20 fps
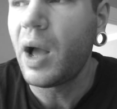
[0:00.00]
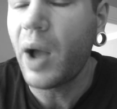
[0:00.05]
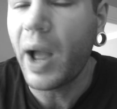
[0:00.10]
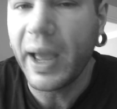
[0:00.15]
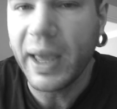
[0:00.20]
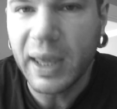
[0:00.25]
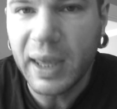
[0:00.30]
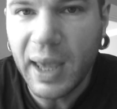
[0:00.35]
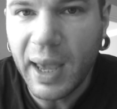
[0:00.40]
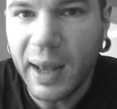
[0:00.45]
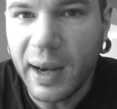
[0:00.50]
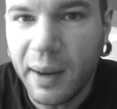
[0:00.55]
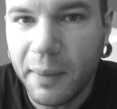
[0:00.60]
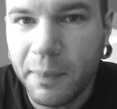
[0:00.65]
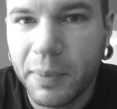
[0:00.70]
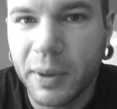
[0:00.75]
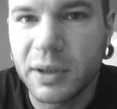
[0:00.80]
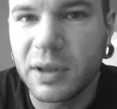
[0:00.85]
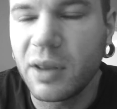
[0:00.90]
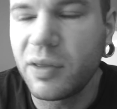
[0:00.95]
I get it,
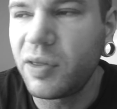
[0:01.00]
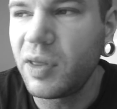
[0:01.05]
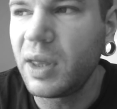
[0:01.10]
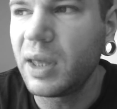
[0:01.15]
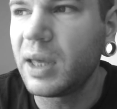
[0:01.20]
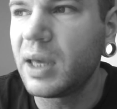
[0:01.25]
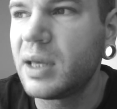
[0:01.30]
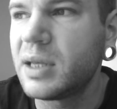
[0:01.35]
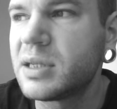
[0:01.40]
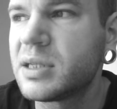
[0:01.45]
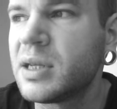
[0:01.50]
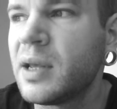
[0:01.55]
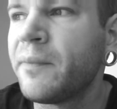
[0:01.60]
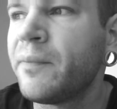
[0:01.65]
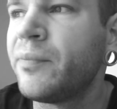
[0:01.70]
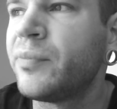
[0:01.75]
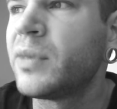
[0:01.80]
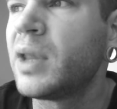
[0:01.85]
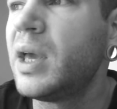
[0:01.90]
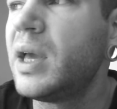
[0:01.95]
but the thing is,
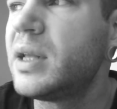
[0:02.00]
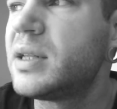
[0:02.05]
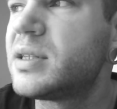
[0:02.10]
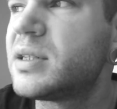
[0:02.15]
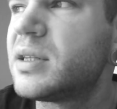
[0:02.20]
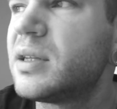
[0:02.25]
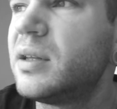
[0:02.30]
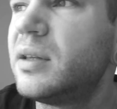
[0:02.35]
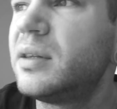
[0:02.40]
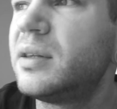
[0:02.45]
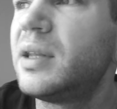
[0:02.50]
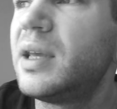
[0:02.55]
it's